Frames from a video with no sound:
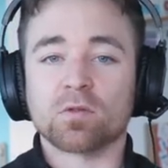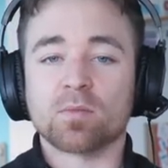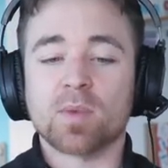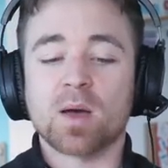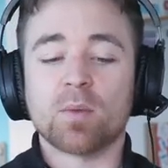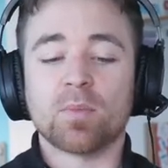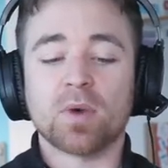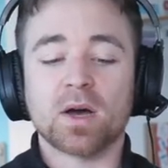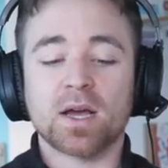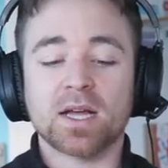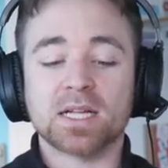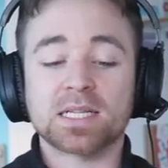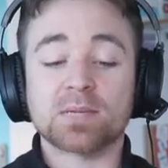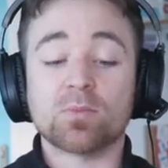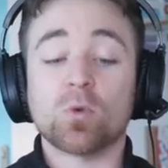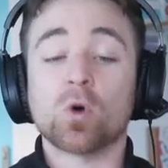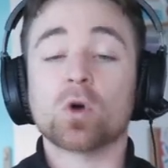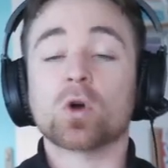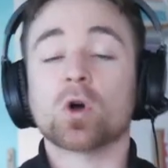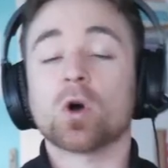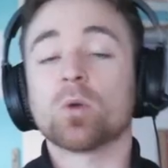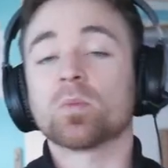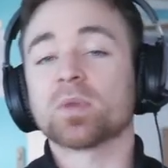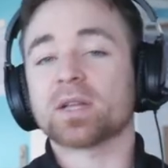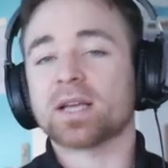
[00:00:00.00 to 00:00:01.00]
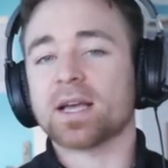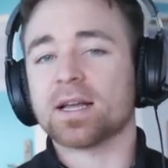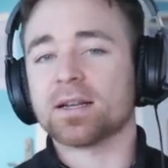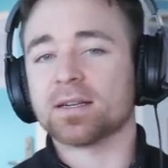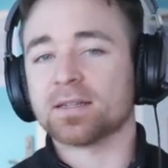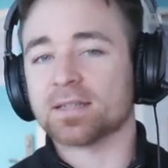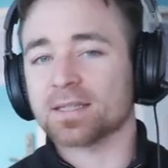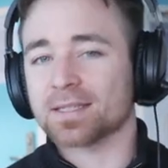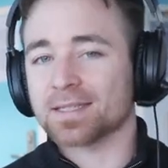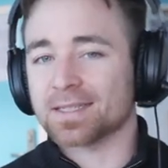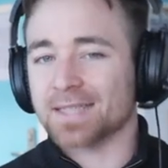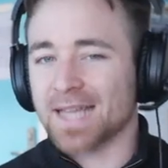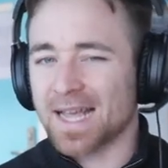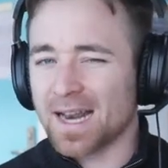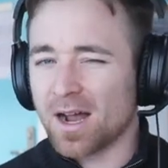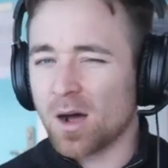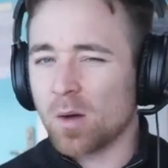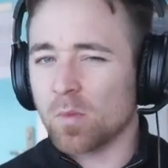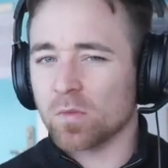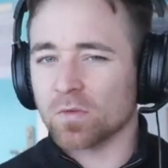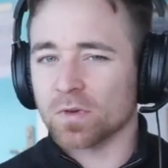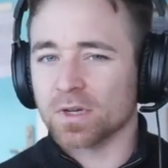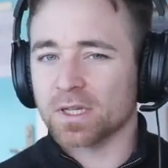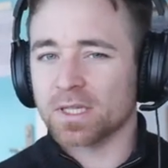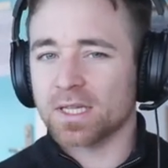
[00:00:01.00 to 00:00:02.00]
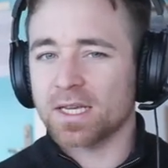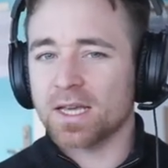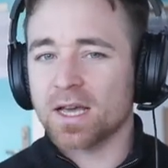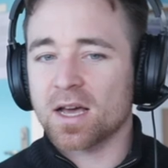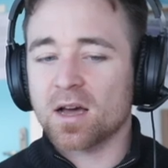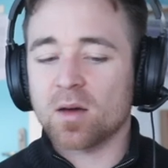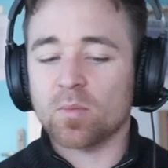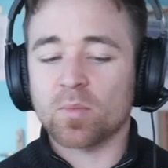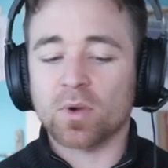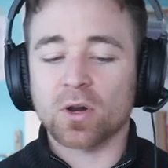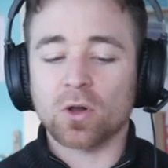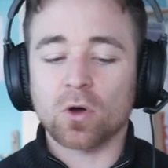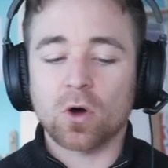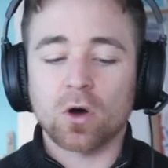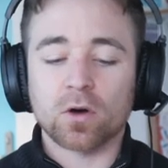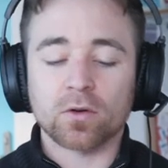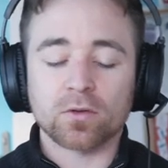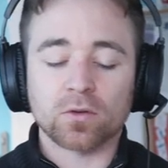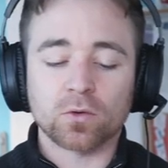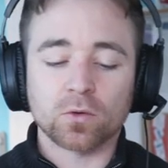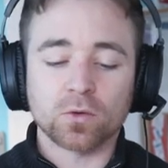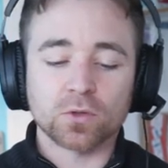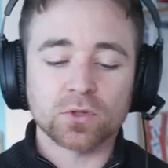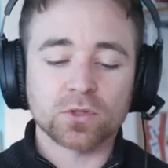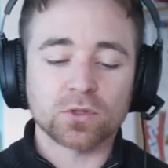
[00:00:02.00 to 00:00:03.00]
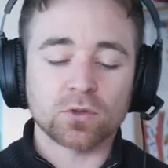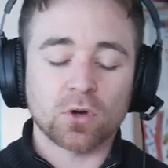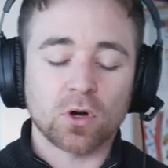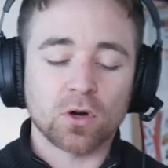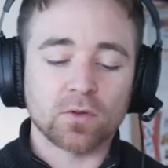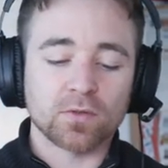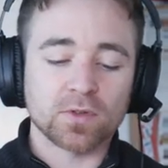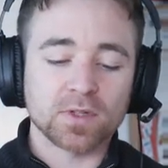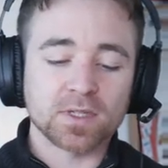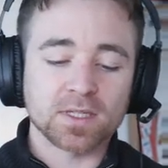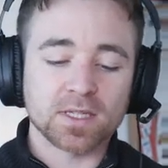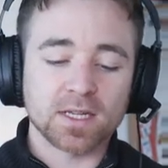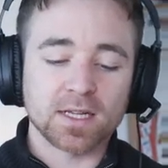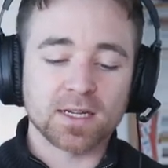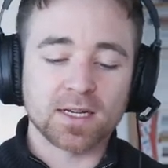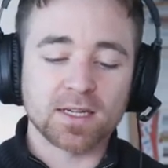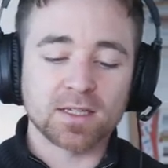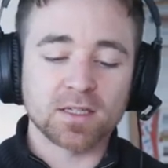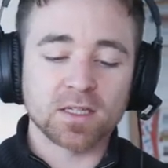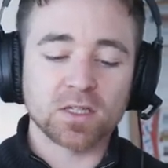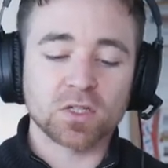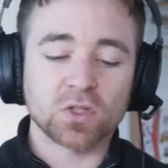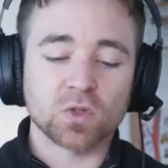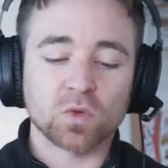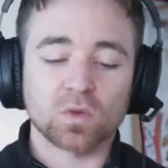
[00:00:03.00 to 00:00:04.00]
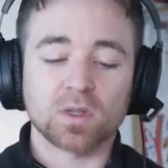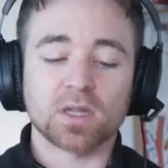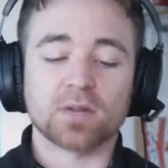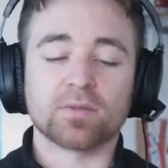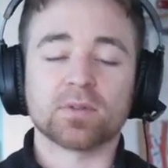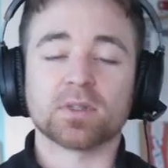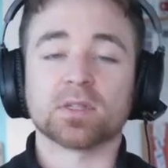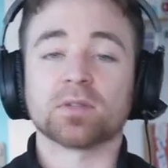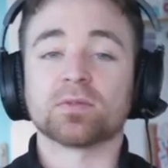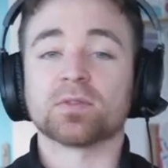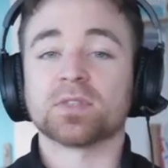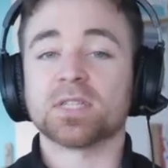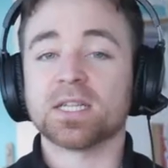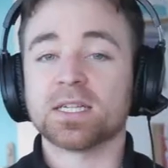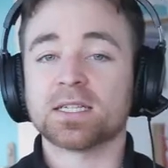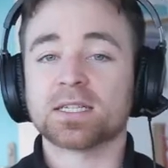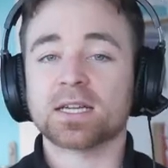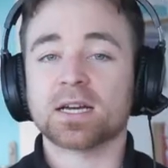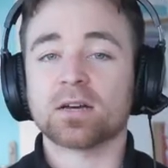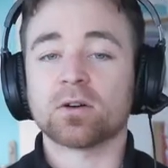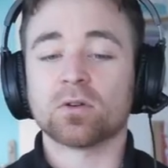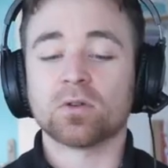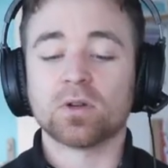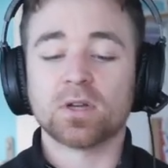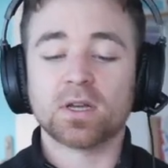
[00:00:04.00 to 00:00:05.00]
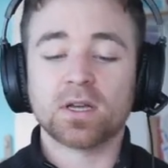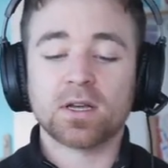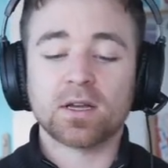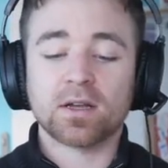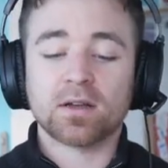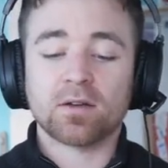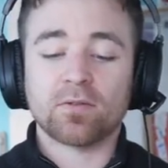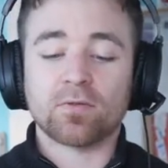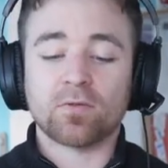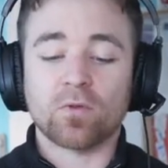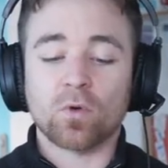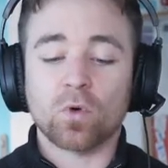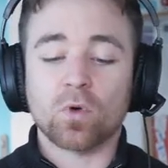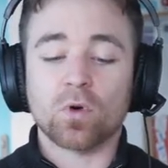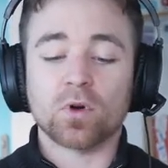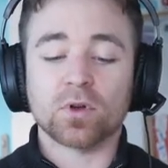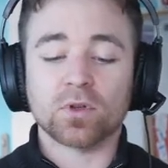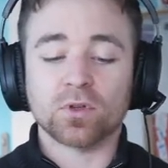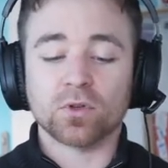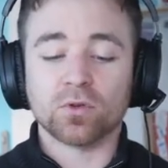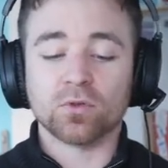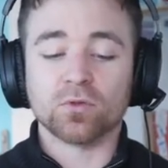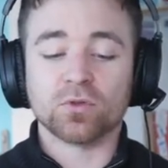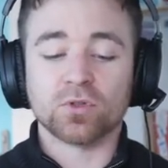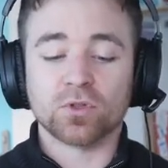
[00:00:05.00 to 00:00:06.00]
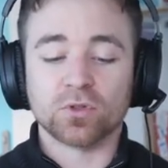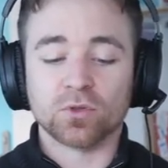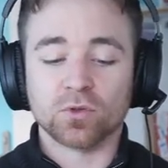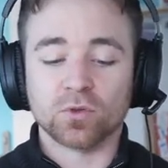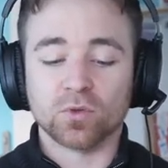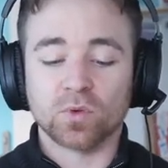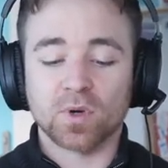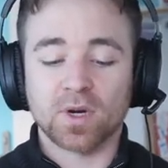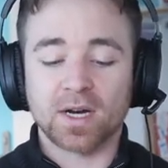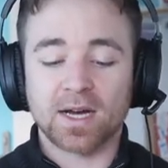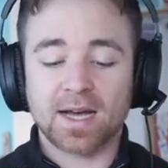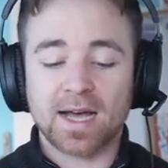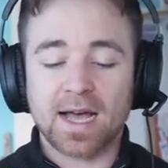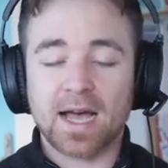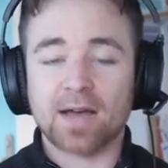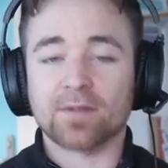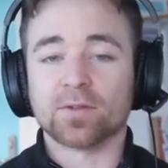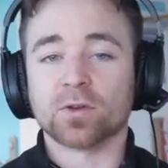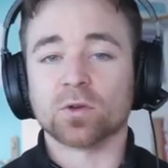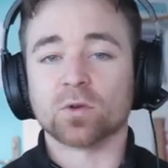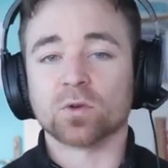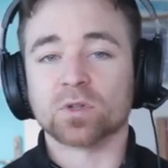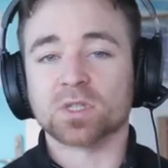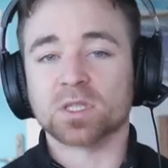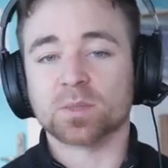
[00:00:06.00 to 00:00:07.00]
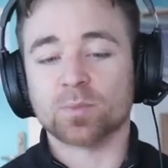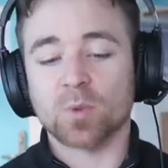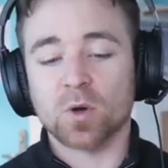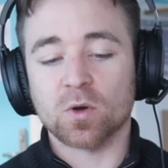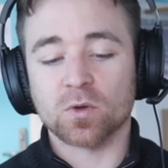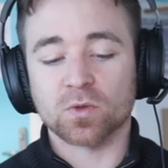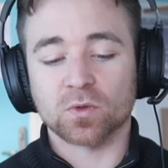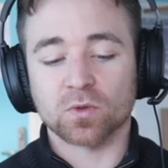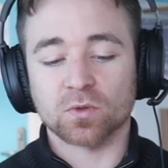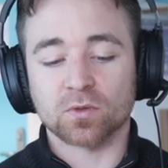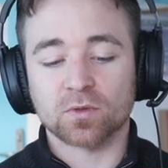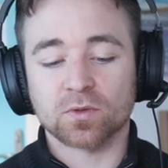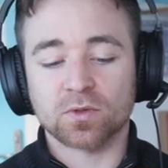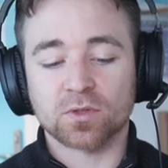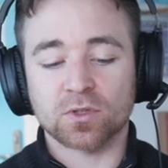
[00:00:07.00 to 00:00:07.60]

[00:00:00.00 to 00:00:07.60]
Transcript: Remember, it's more complicated to set up really, but it also offers an additional level of detail for you to uh, have at your disposal.